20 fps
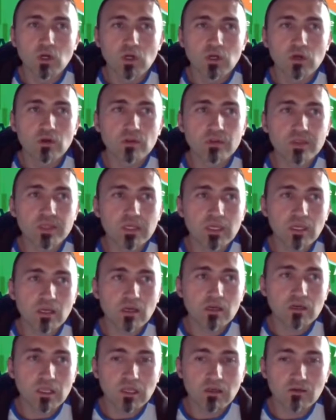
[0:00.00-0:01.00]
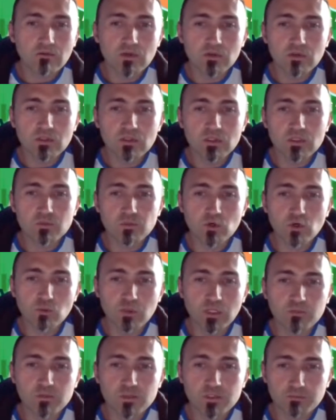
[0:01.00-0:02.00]
they are having these
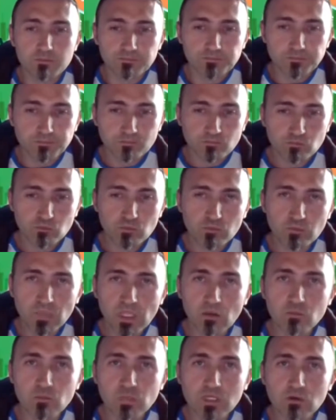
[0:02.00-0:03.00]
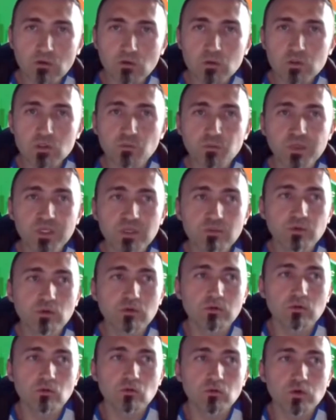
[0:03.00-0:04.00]
problems because the
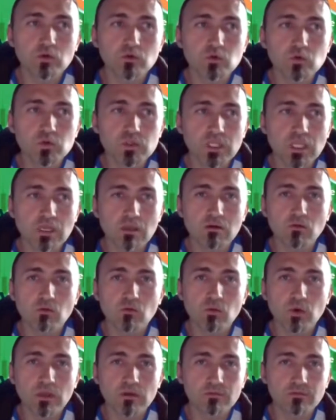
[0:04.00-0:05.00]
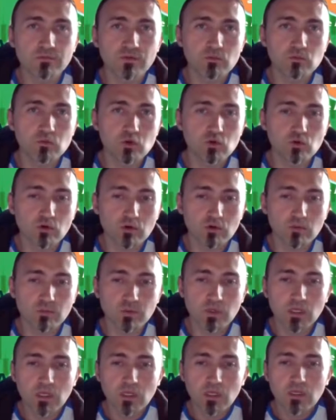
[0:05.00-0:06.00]
people want to stay away from
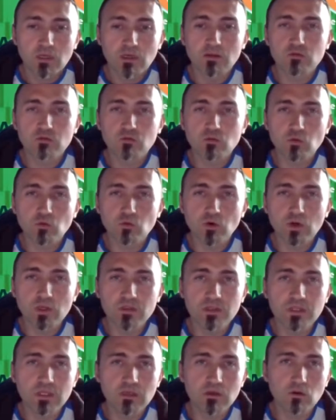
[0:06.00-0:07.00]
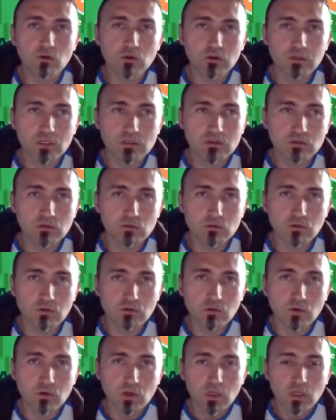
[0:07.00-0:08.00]
Europe. And what they already
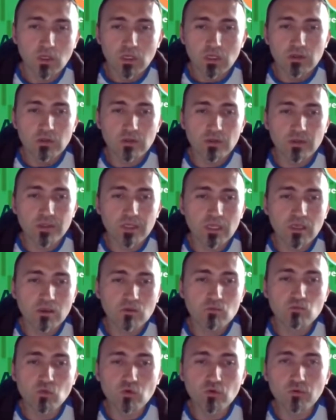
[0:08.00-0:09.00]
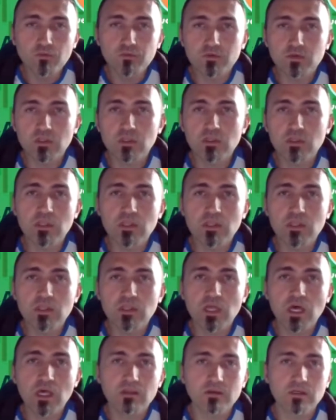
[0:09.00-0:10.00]
do, they move in
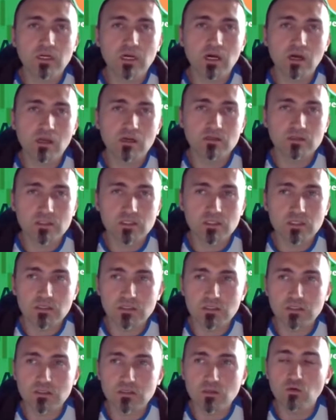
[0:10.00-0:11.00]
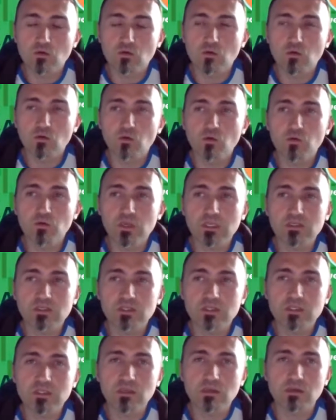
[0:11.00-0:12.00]
other currencies. So we can
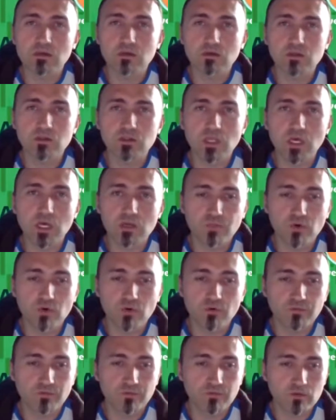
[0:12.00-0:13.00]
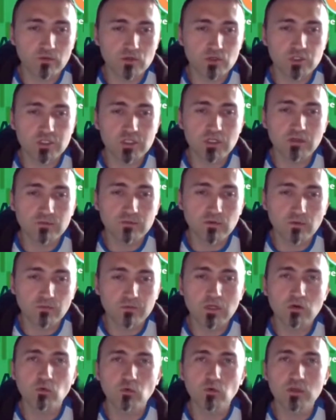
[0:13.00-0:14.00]
see a type of shift of
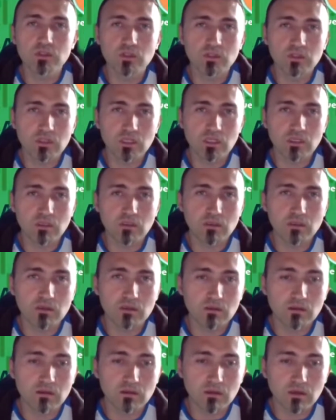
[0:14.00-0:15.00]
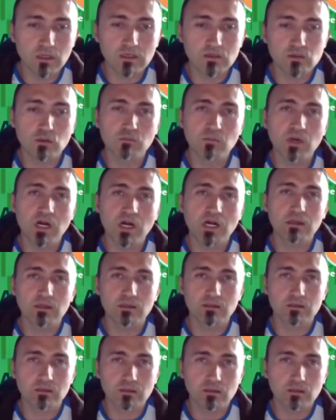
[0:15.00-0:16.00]
liquidity in the actual
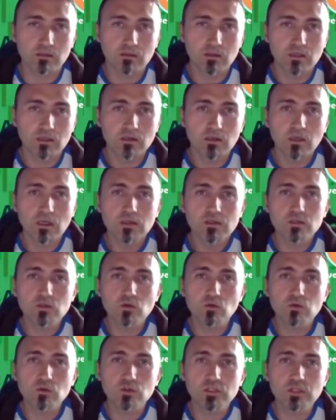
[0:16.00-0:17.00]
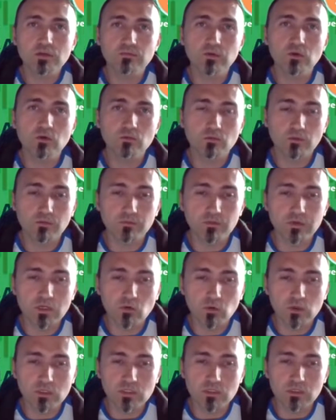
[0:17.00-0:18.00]
market. So the shift of
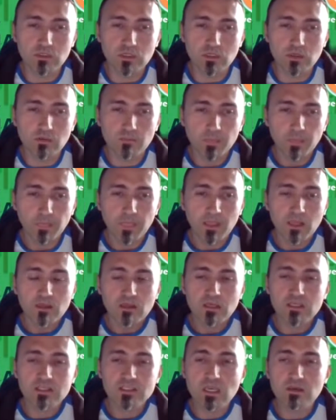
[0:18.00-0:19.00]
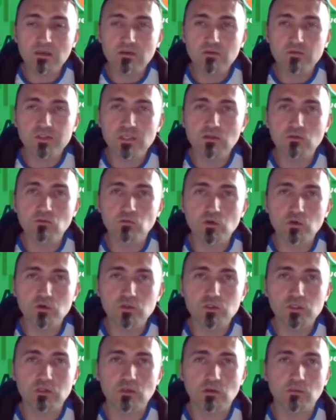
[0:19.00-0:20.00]
liquidity, as I have seen,
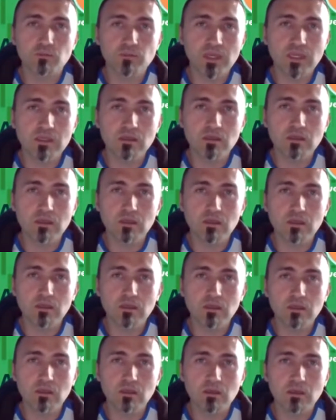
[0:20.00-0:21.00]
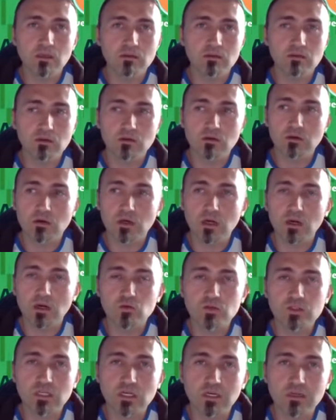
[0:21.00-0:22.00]
was mainly in
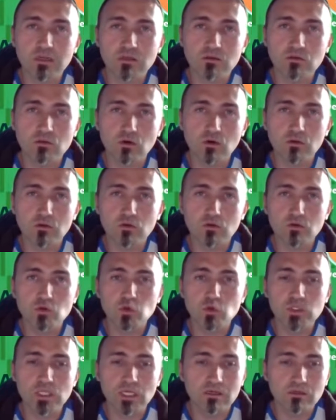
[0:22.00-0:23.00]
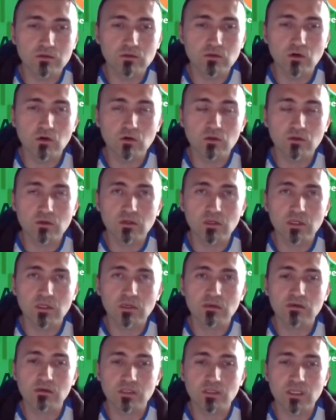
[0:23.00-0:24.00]
Australian dollar, New Zealand dollar,
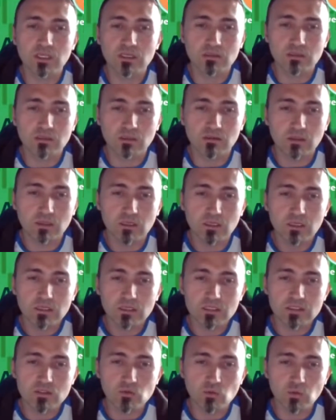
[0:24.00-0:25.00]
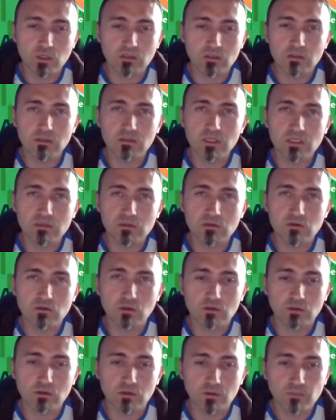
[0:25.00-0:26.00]
and Canadian as well, Canadian
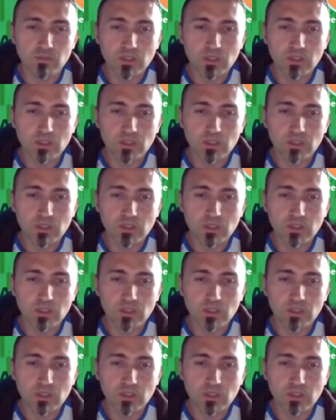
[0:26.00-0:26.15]
dollar.